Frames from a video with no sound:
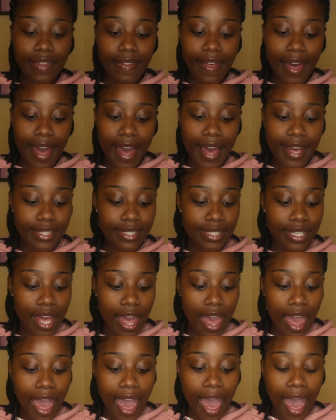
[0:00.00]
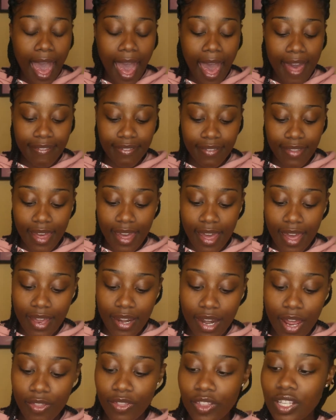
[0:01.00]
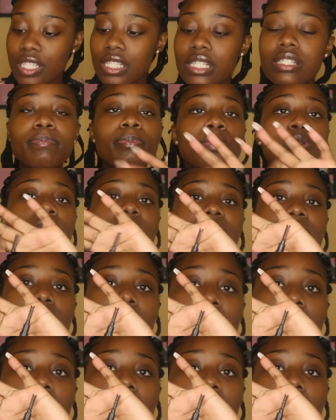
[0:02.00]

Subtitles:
that, and then the spoolie